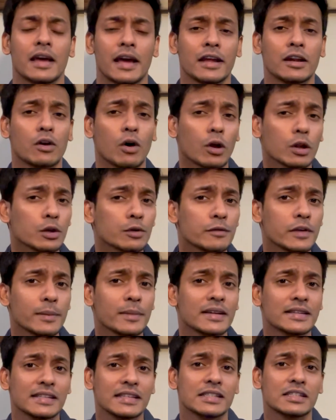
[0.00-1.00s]
And although we
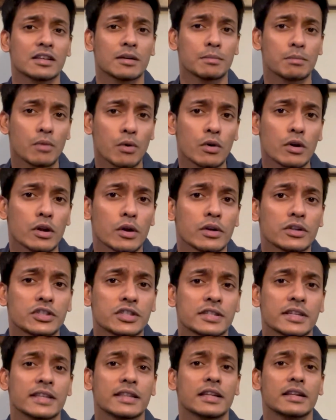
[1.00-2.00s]
may see some more
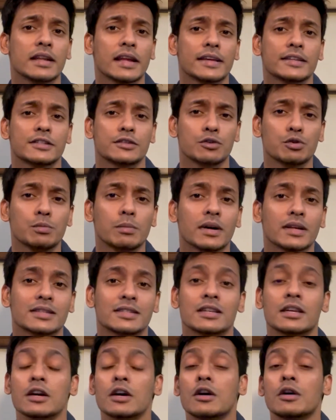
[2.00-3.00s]
launches in the next two months,